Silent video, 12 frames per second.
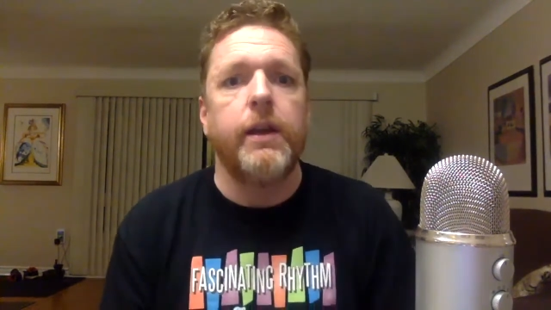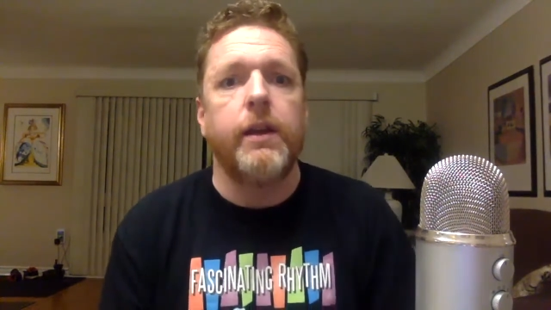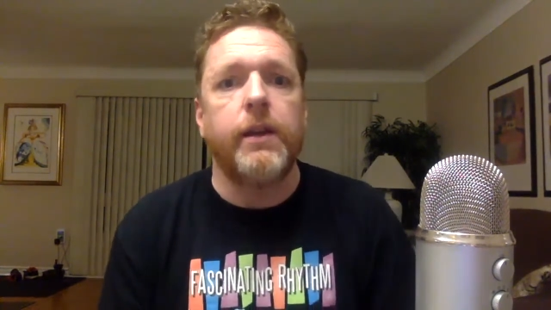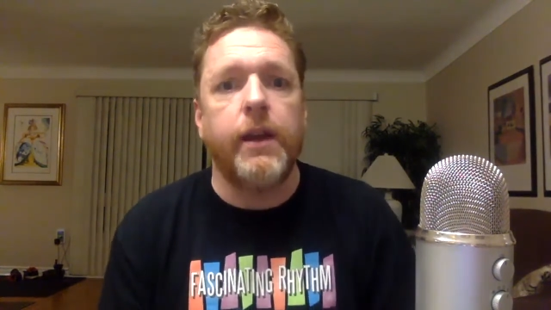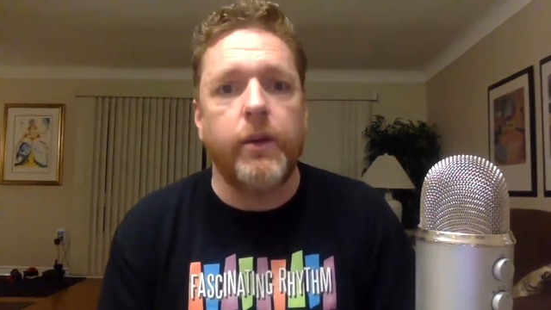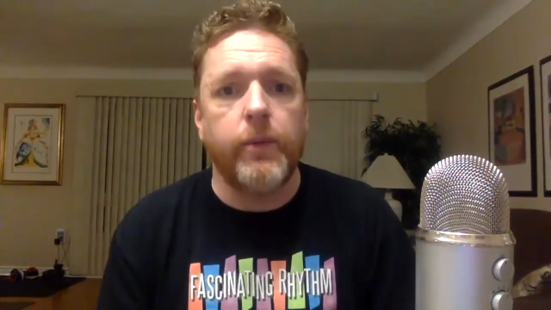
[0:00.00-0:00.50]

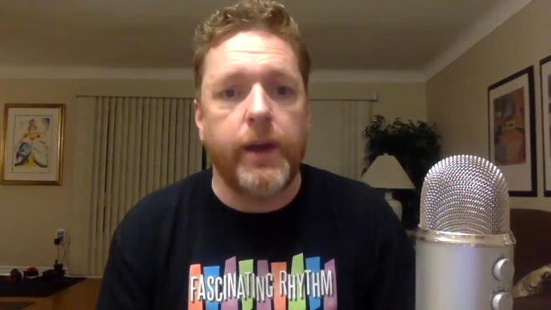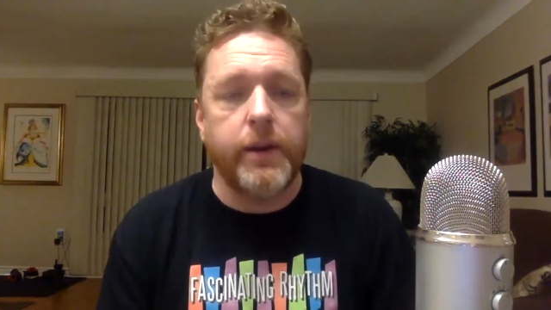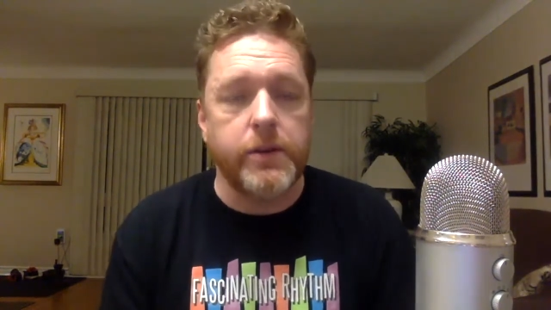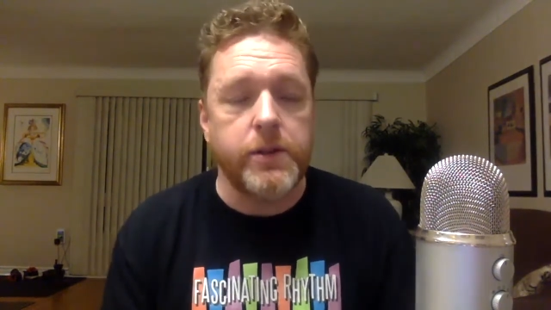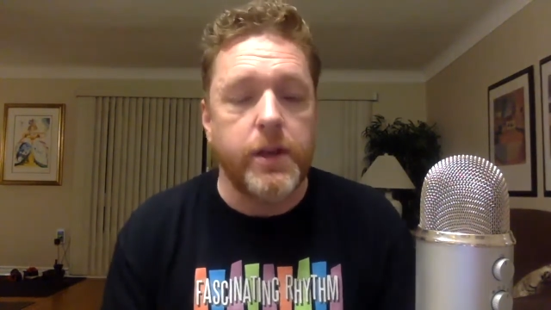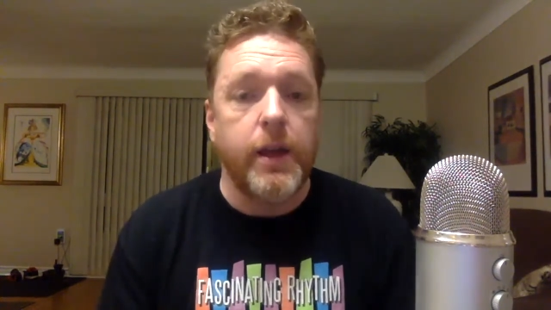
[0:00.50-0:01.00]
Night
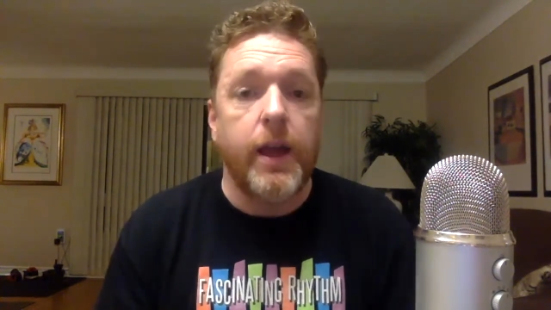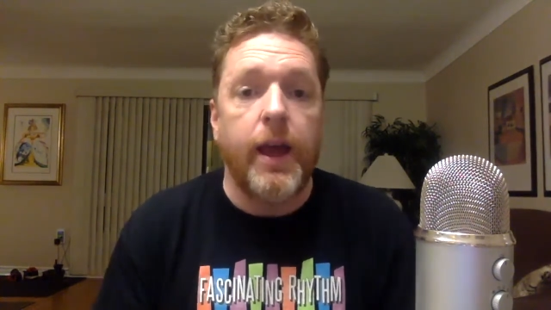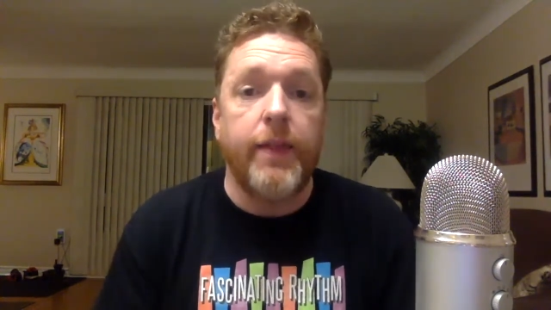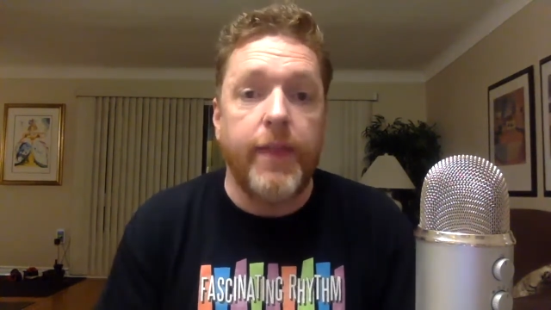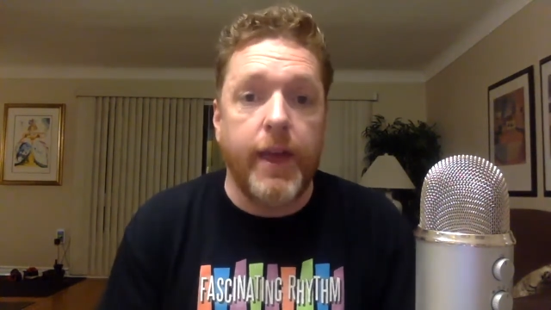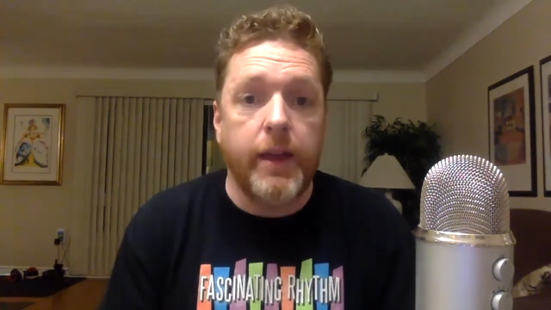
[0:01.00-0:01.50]
Raiders.
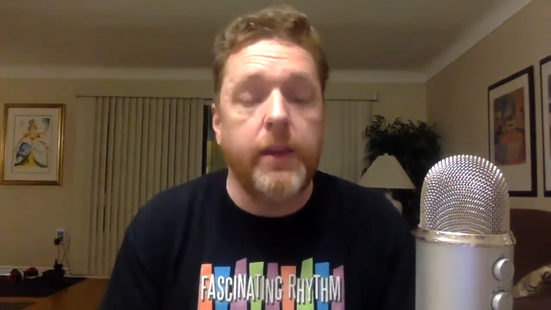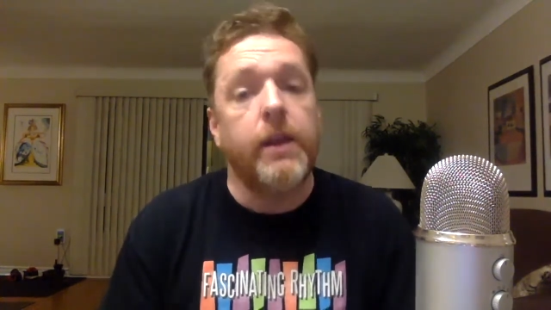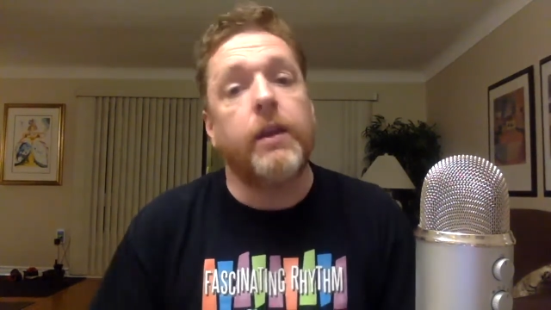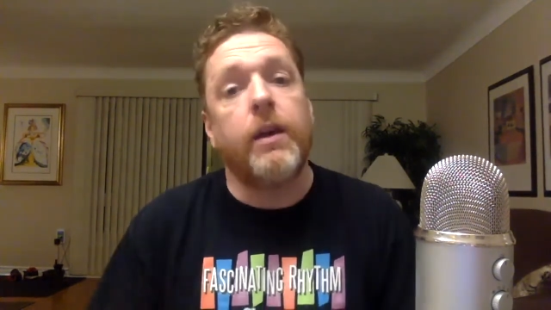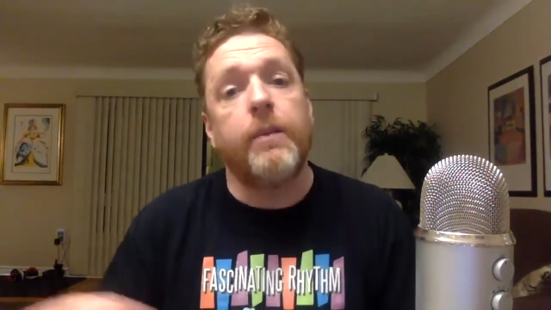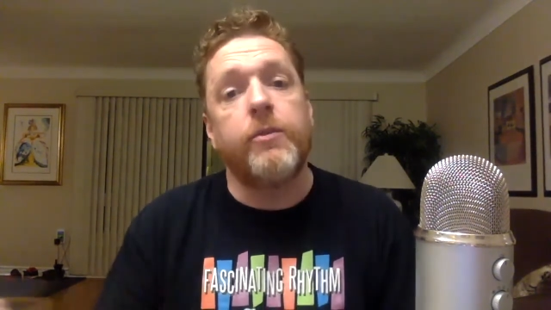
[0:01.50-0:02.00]
And then
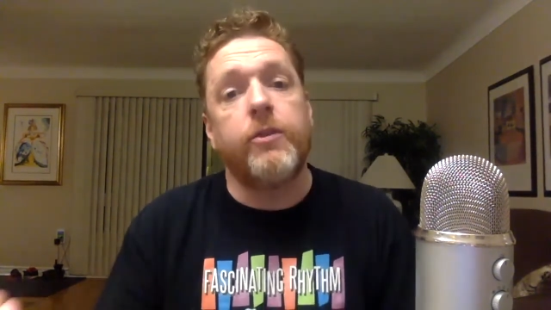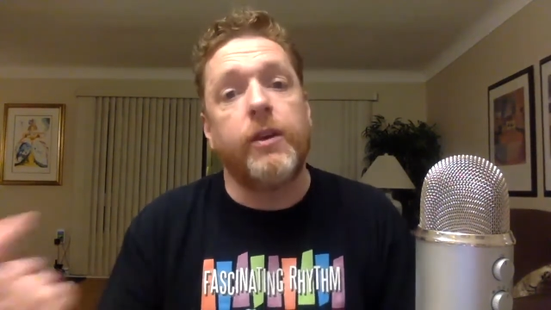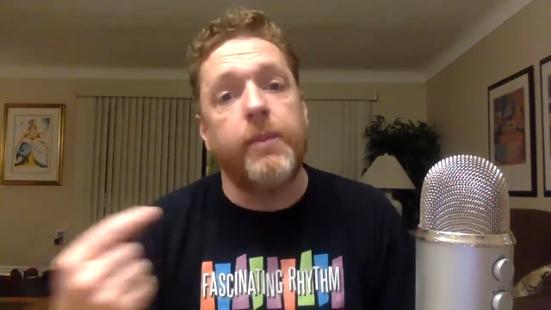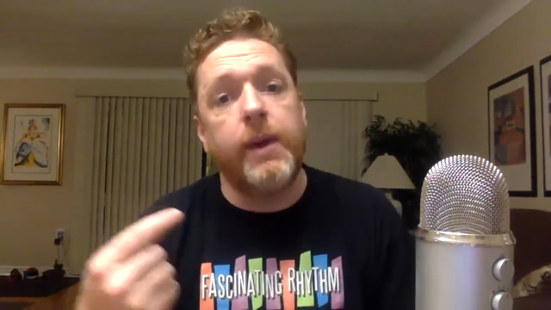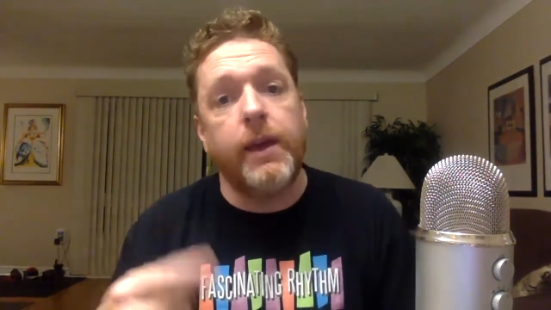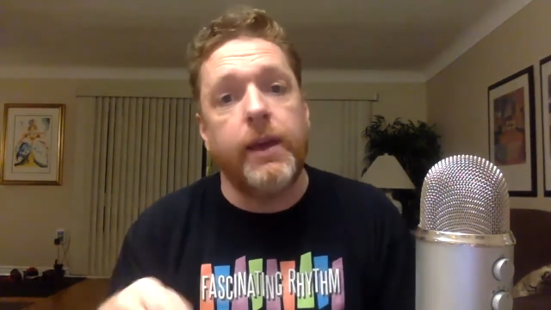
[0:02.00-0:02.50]
come see
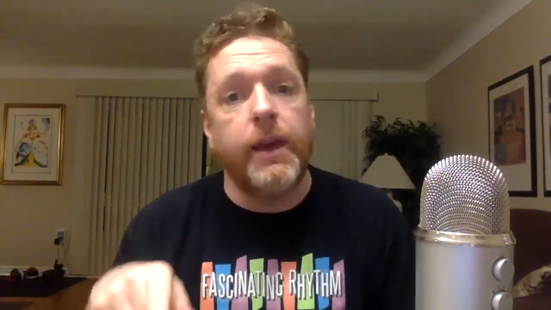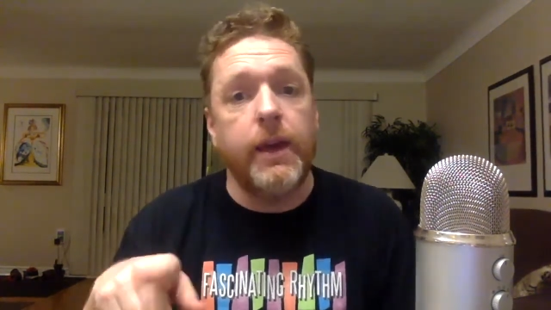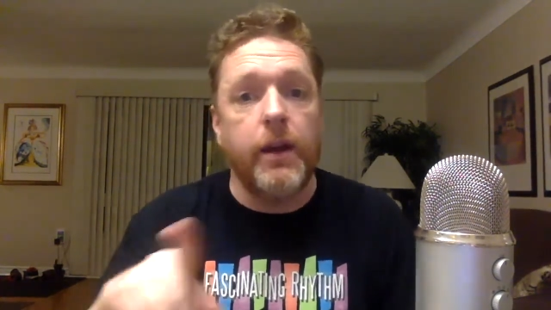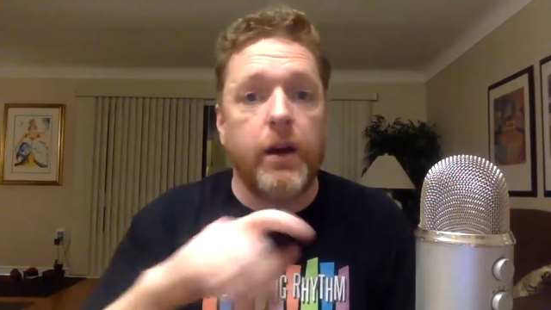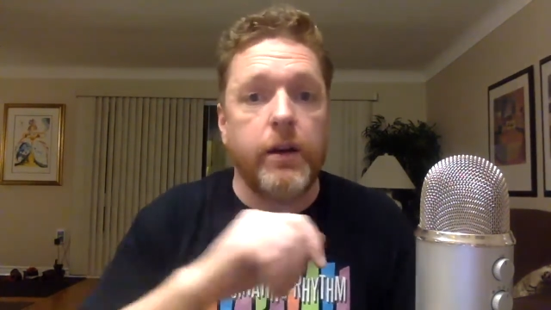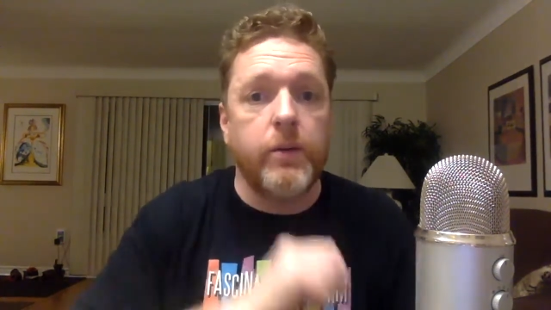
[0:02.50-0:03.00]
me in
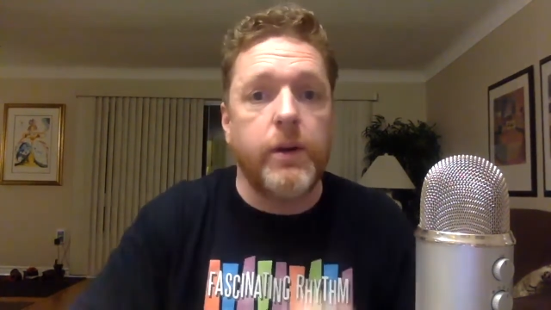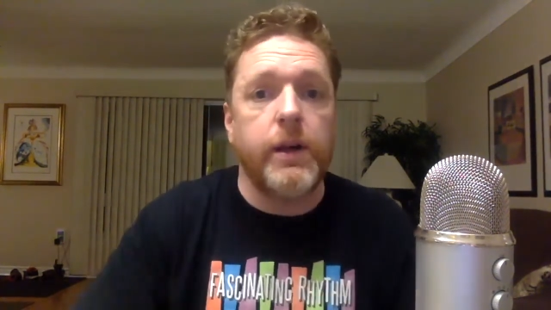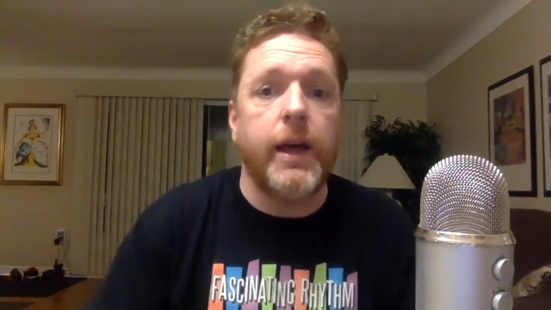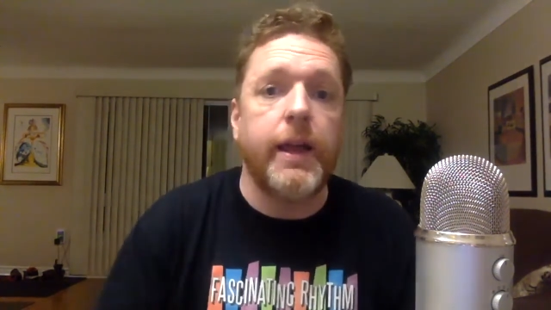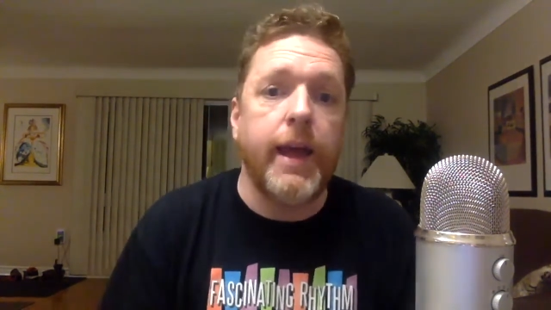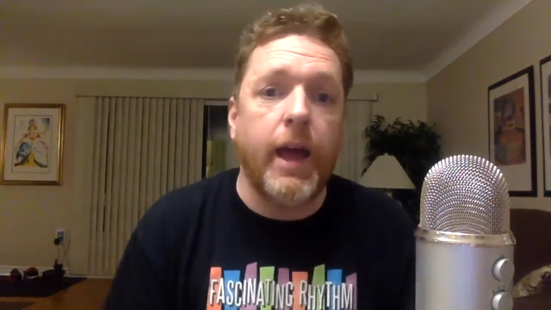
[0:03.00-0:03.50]
Ottawa
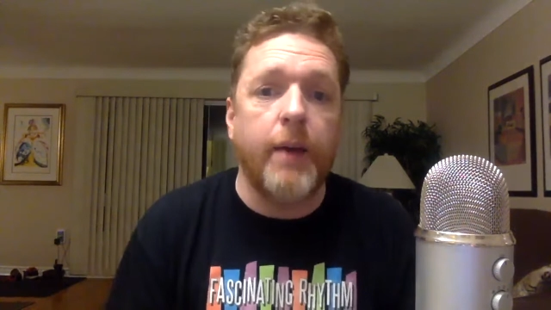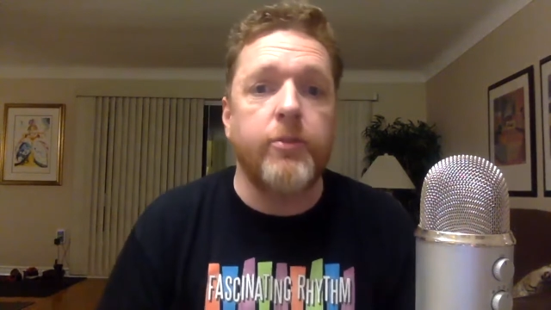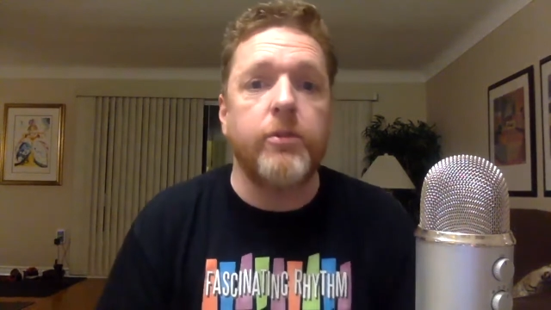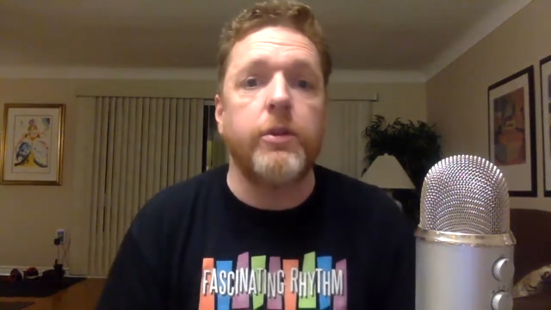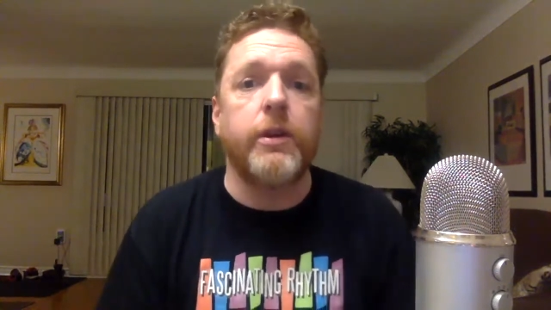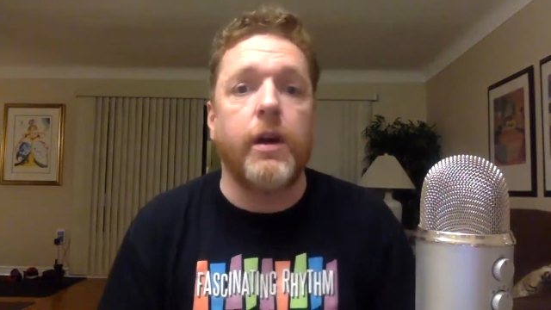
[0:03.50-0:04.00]
at
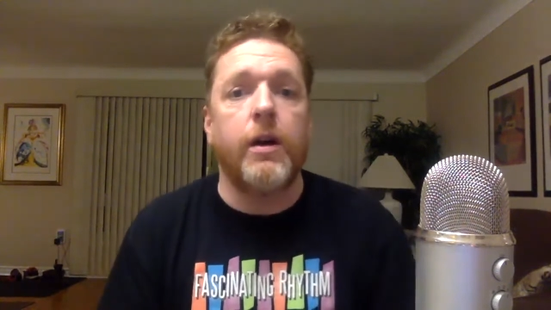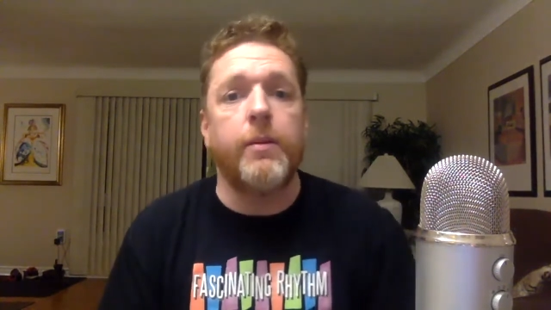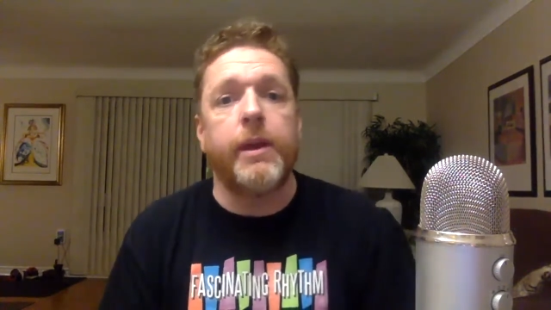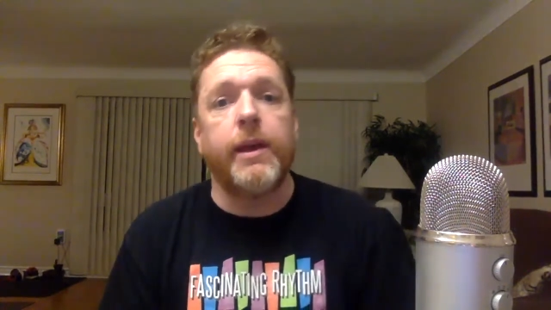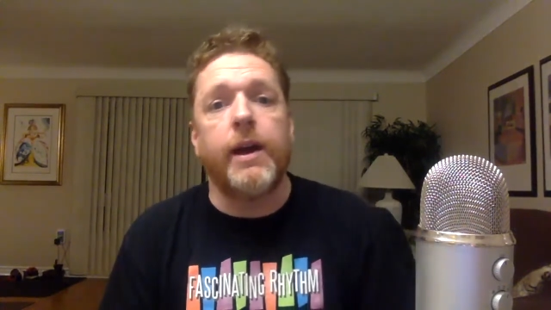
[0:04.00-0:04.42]
Absolute Comedy.